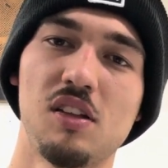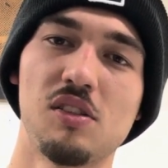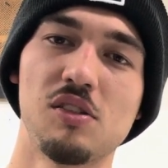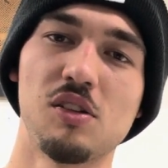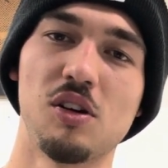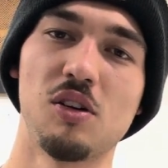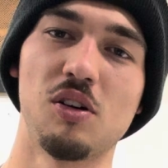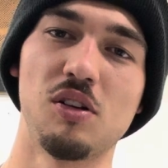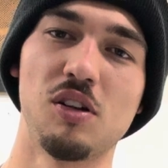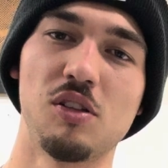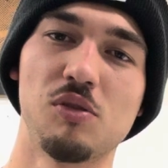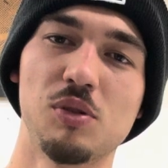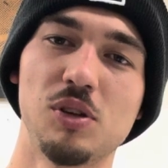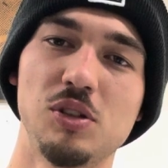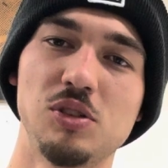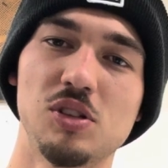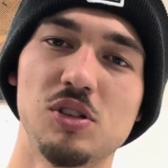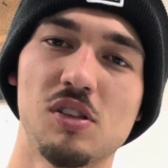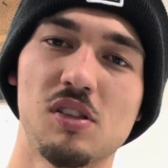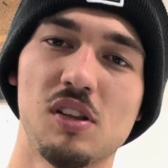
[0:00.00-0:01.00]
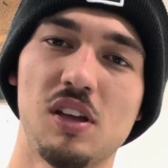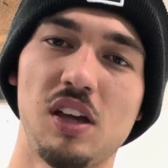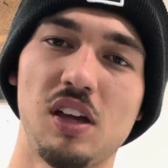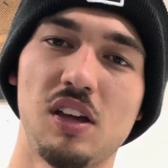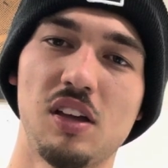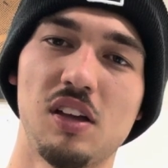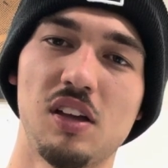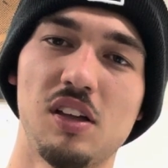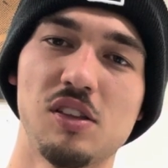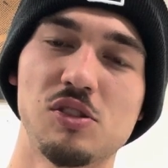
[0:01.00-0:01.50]
So it's really just like,
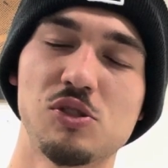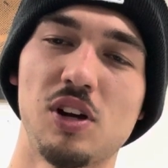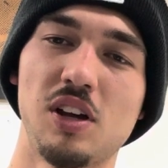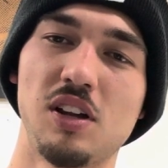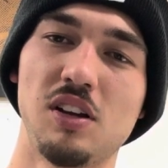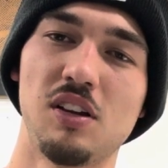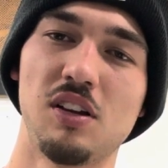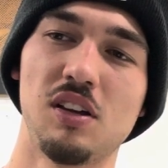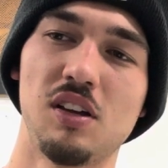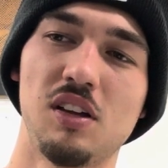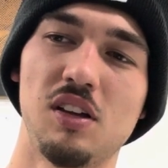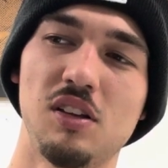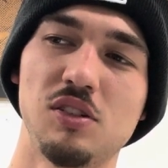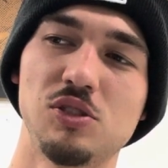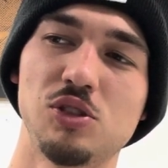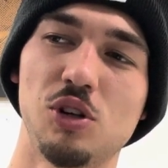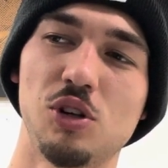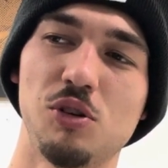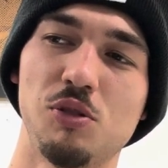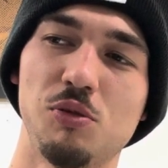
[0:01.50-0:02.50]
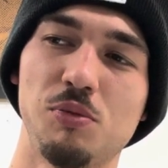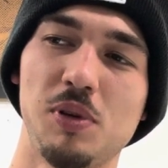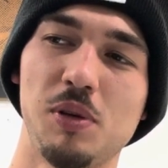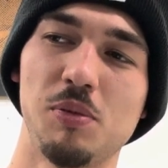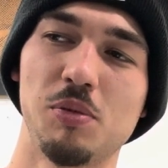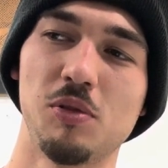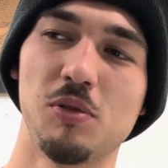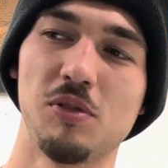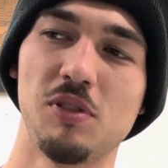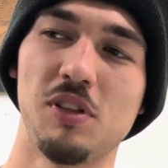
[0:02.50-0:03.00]
it's trying to show
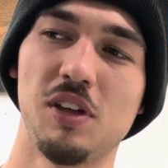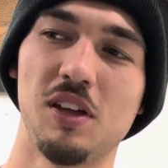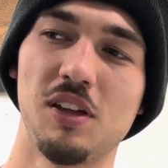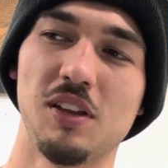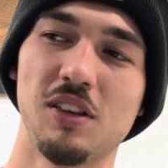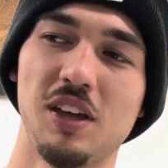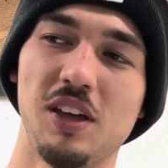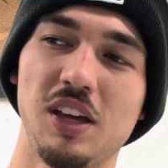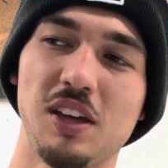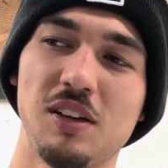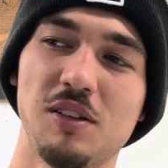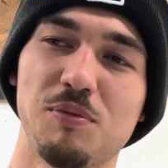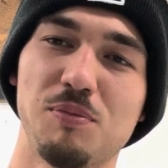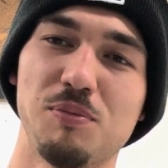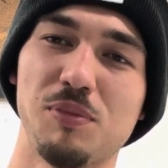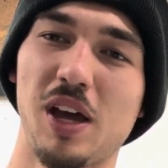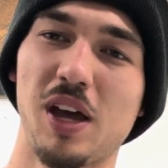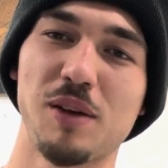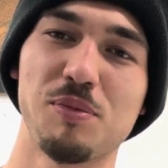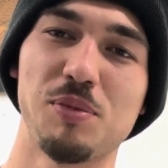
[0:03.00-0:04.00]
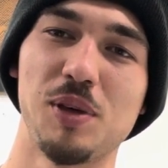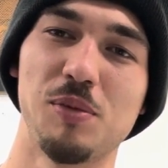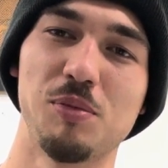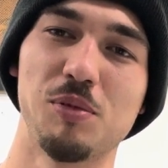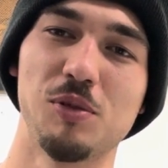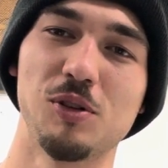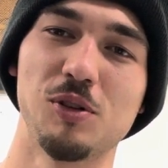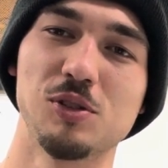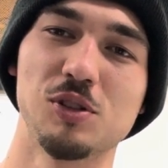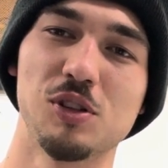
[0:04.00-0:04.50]
people that like black
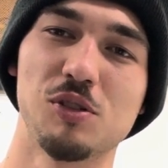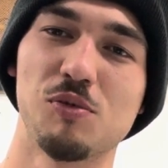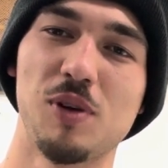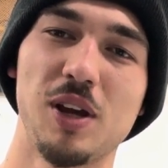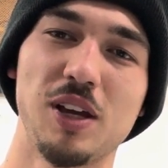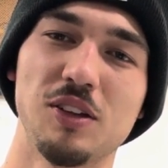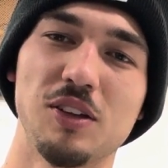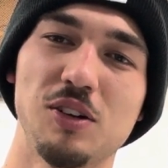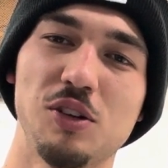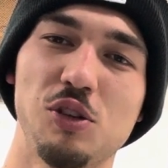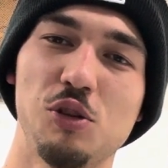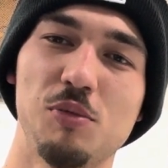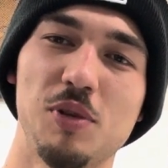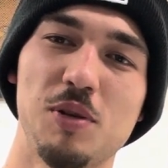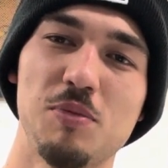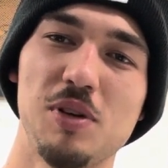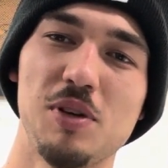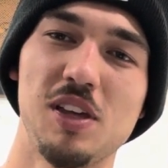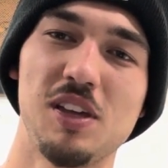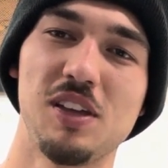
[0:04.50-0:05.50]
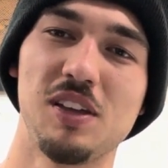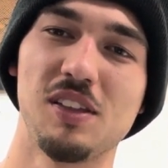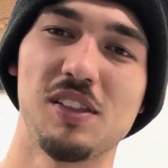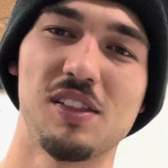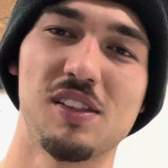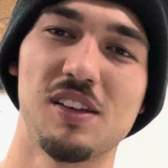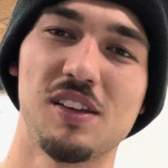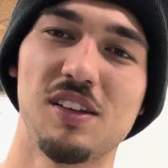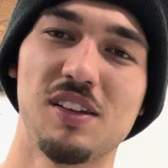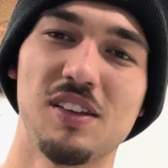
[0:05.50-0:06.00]
people are just regular human
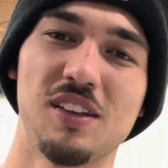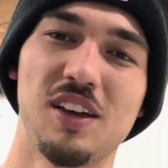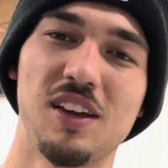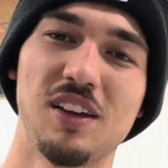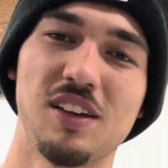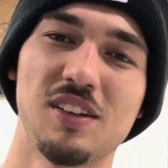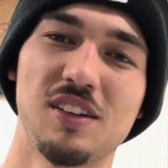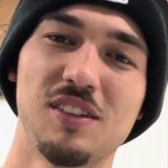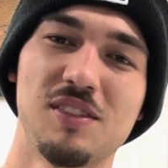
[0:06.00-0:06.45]
beings that like